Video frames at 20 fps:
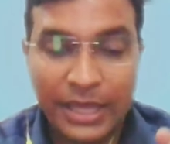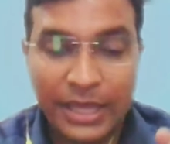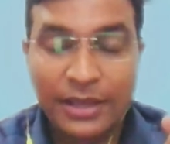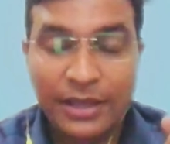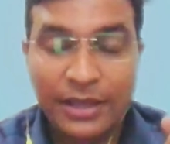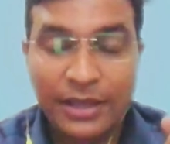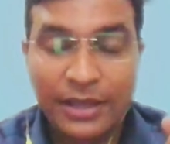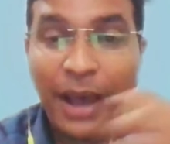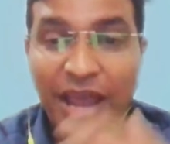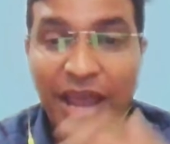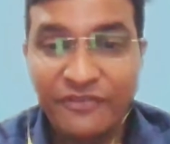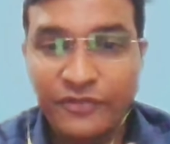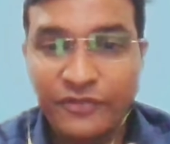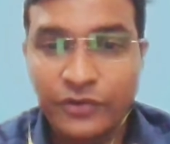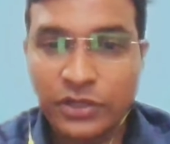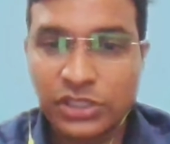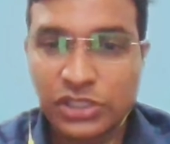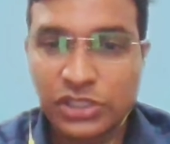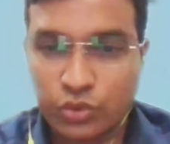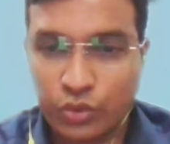My
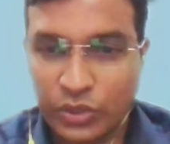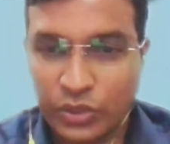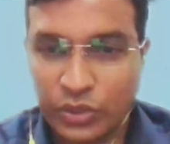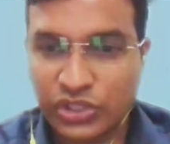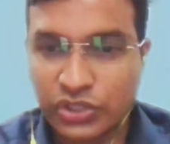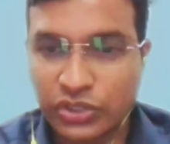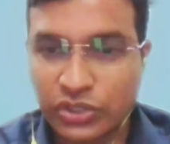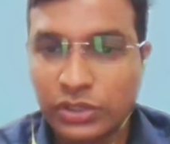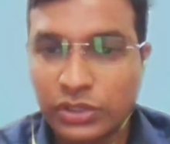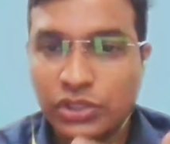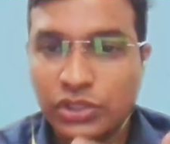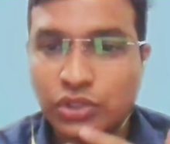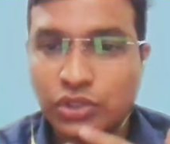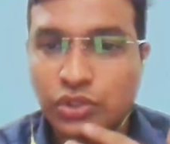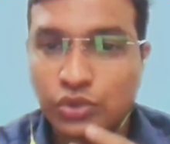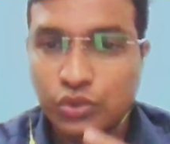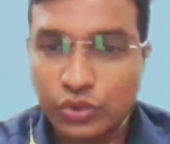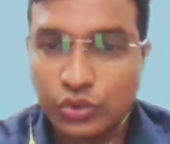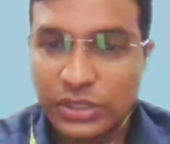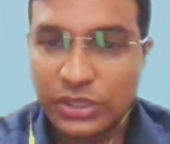first question
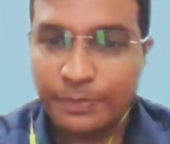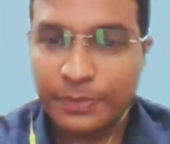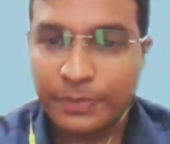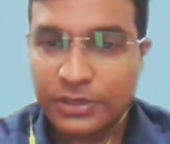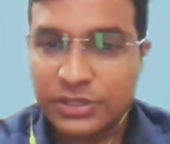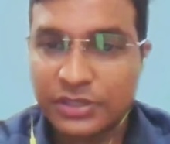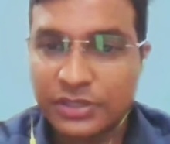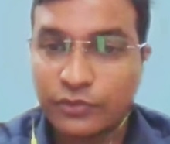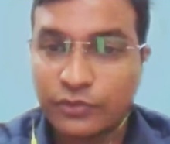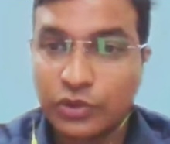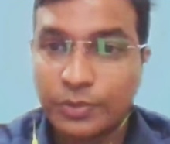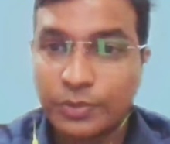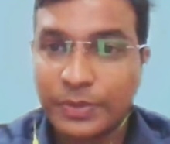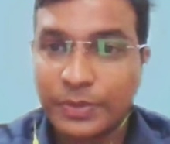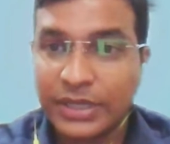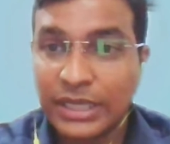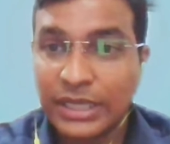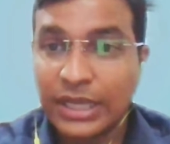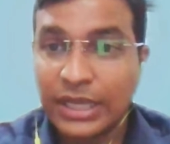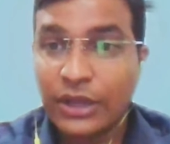to the person would be
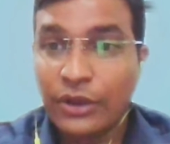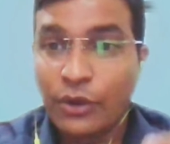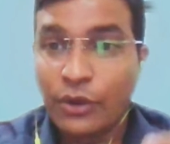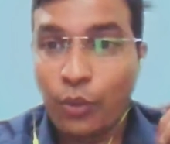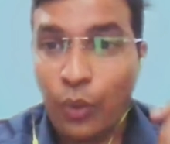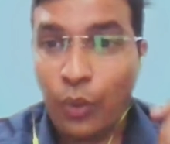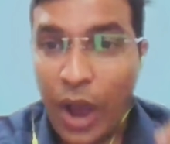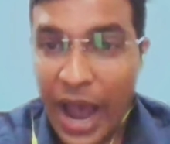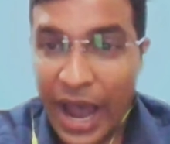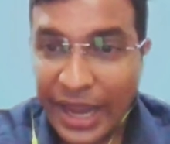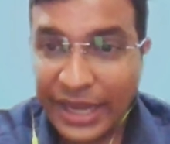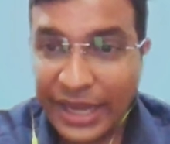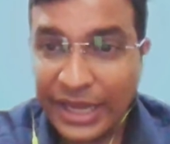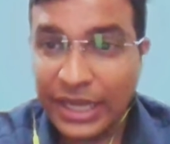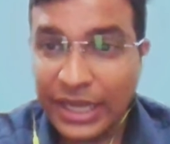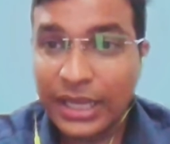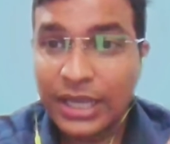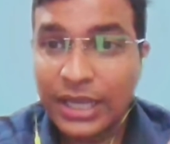why,